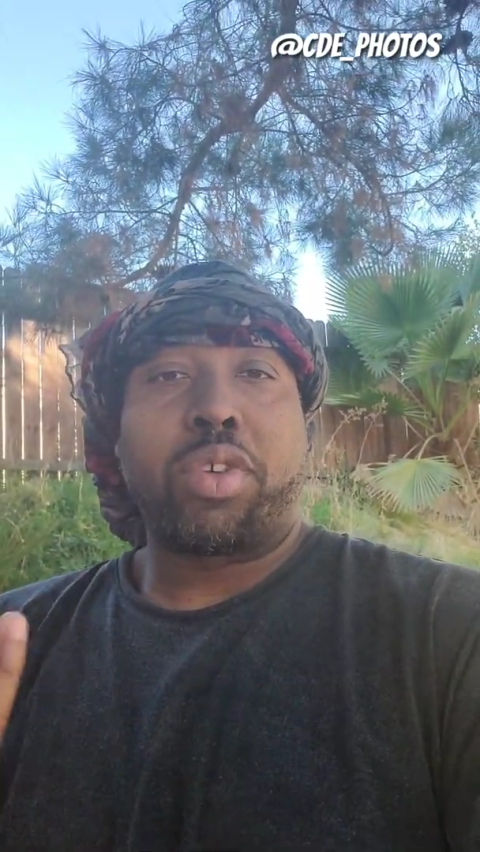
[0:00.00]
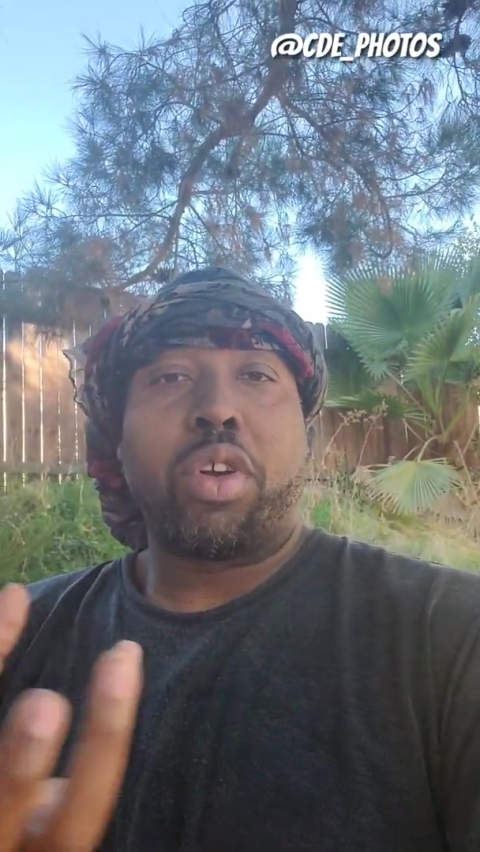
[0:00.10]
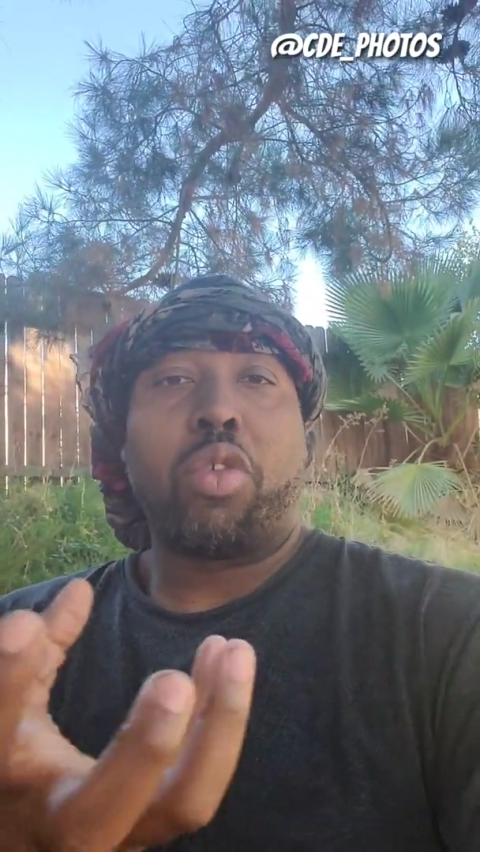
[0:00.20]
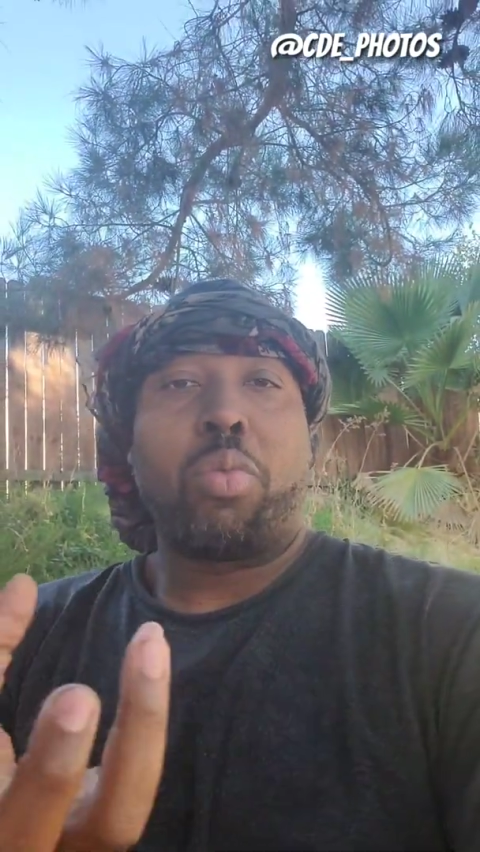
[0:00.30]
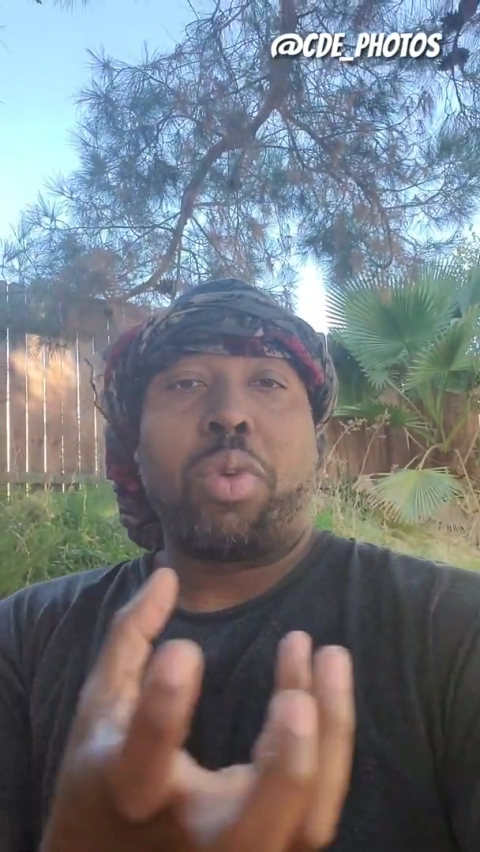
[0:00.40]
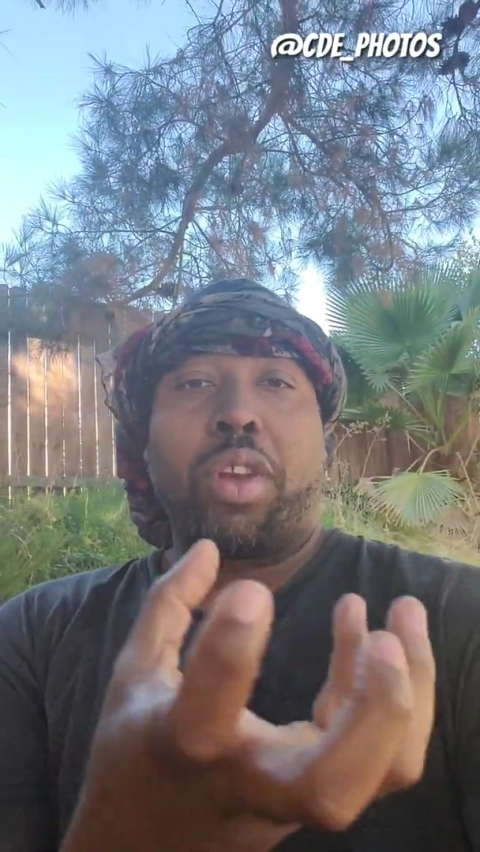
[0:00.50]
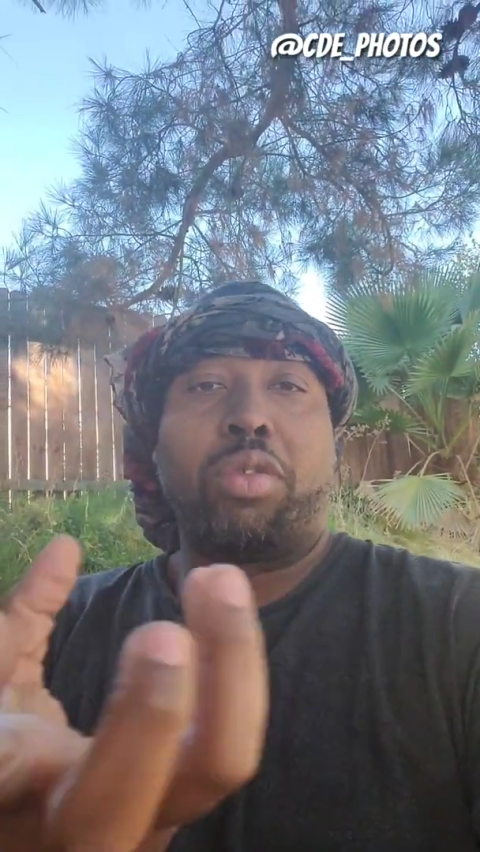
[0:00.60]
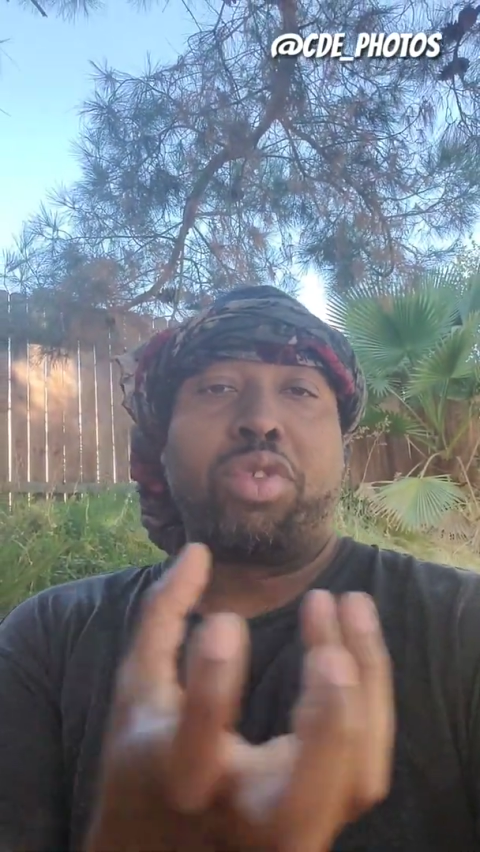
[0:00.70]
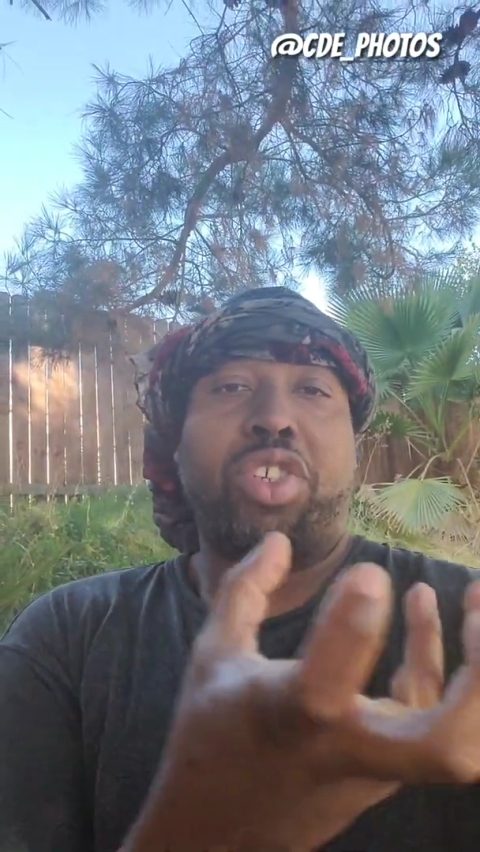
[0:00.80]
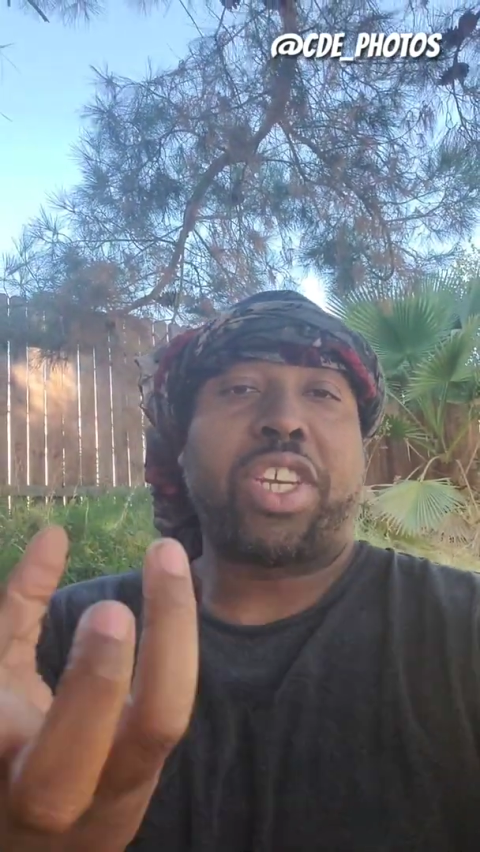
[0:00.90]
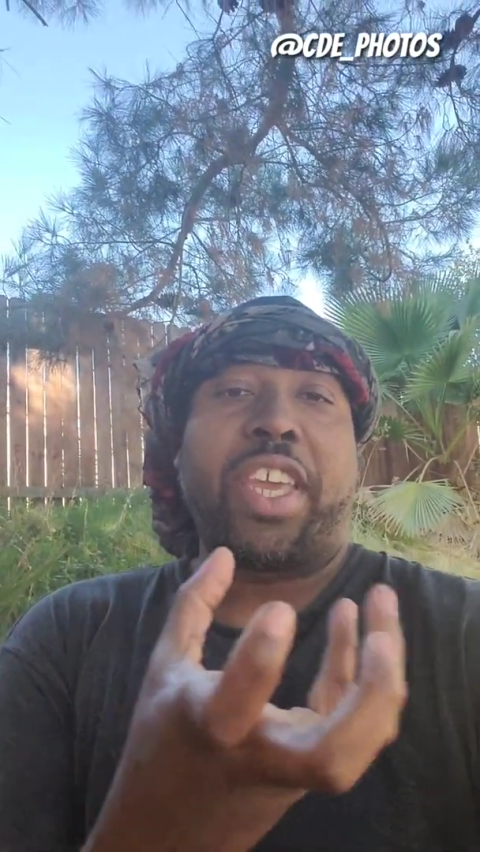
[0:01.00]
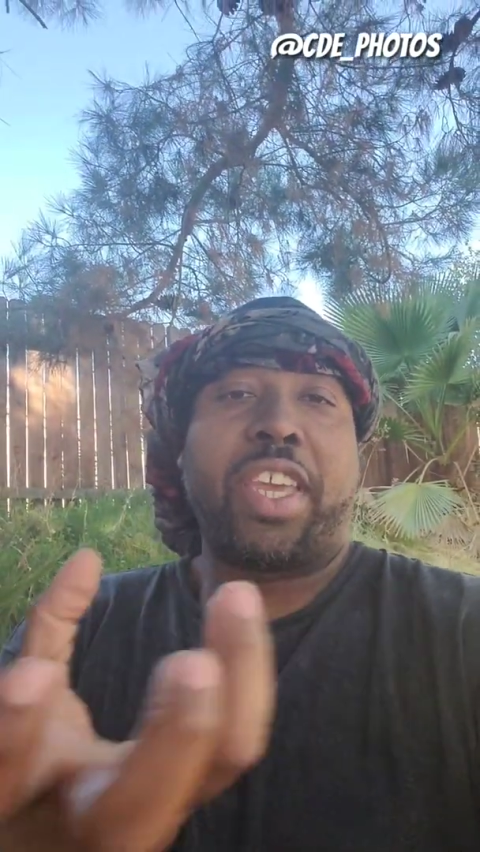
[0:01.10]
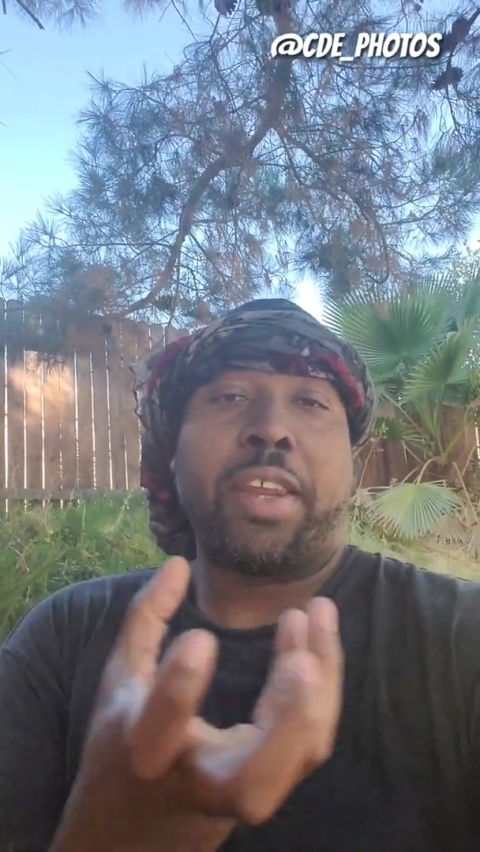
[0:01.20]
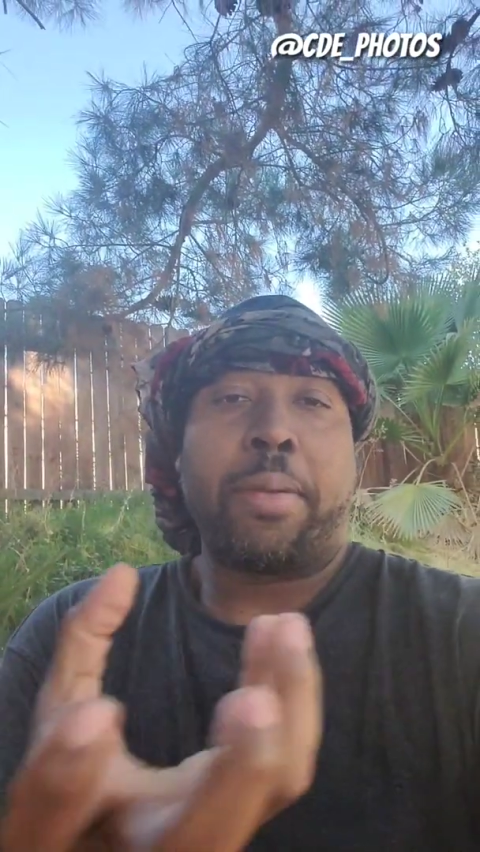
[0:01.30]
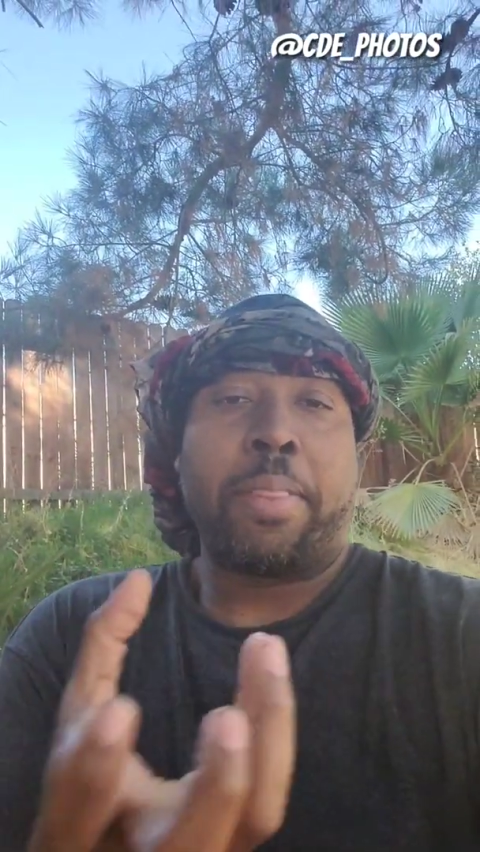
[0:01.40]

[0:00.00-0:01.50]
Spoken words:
globe and you shake it,